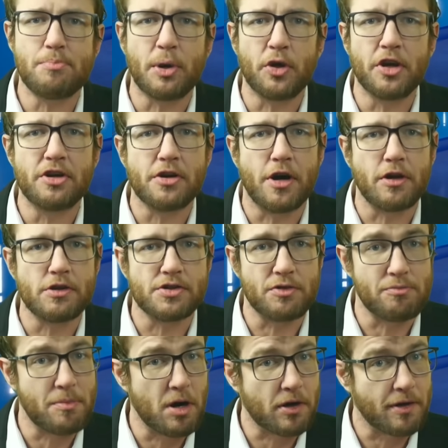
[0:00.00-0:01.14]
billion of
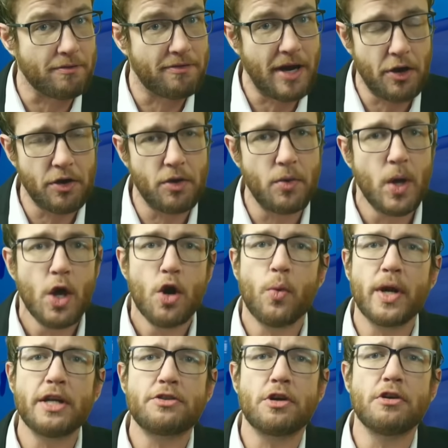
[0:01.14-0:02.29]
market value when
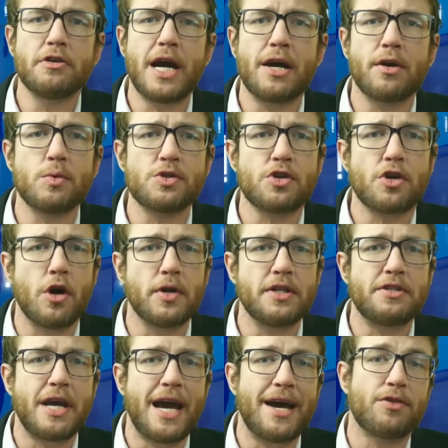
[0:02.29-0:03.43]
it turned out it was coded
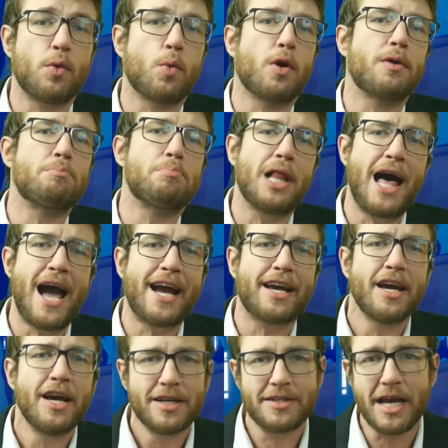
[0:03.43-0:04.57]
to add the word black
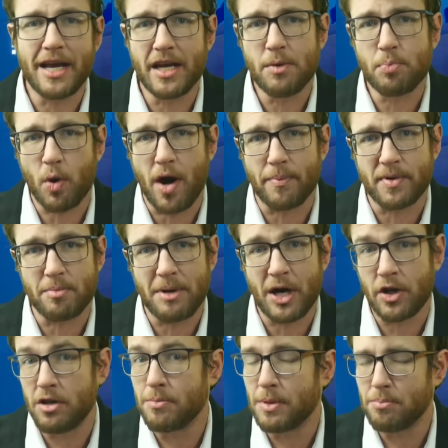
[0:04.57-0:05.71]
to any prompt about
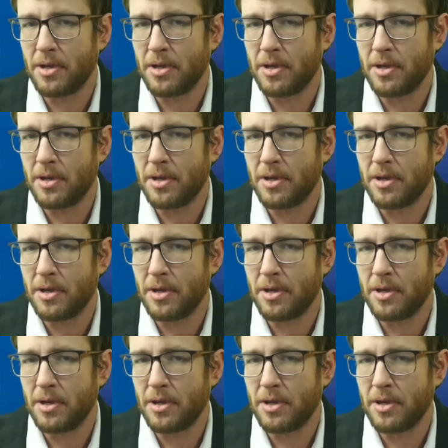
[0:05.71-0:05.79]
human